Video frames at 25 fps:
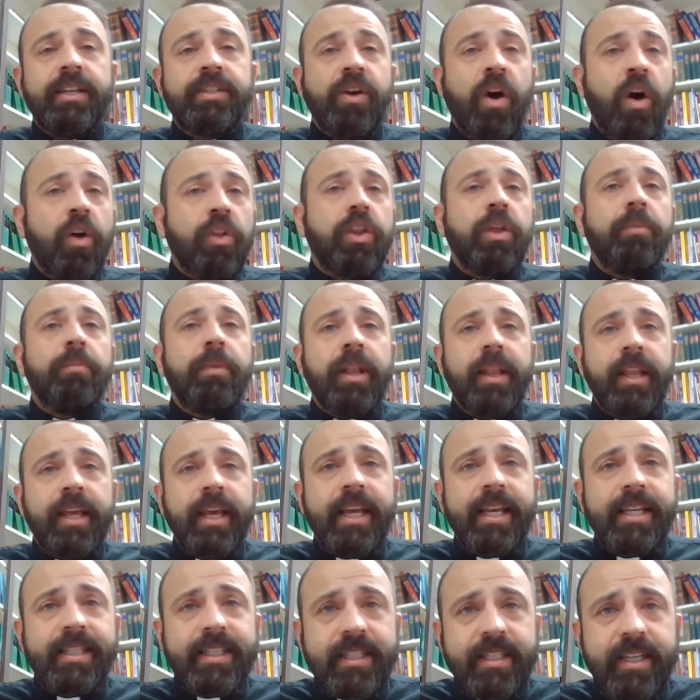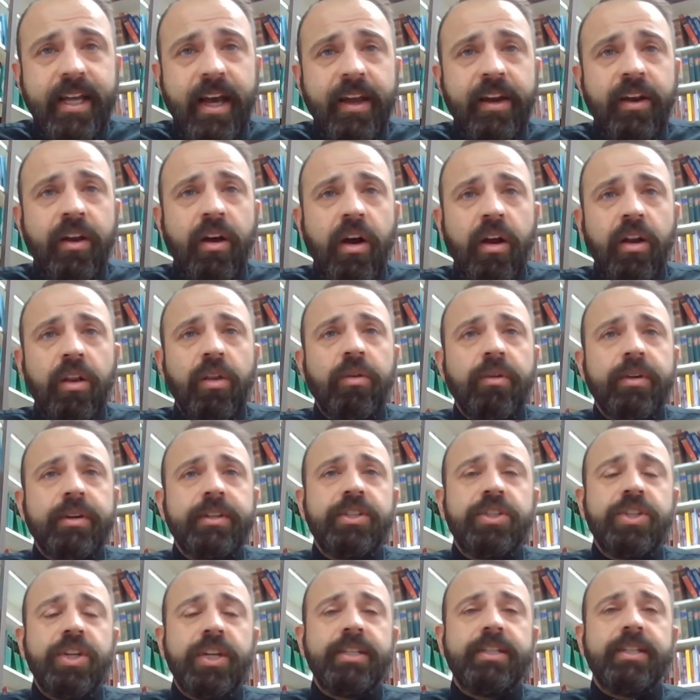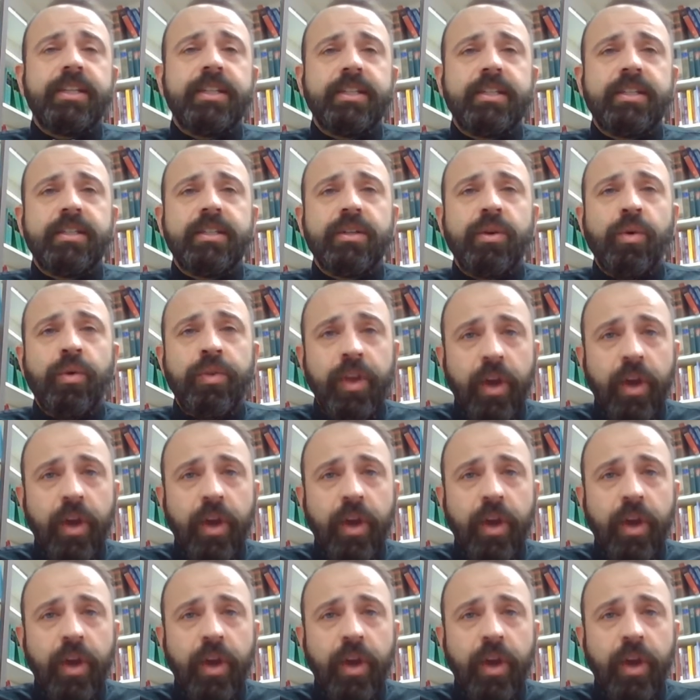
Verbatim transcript: is ultimately his son, our Lord Jesus.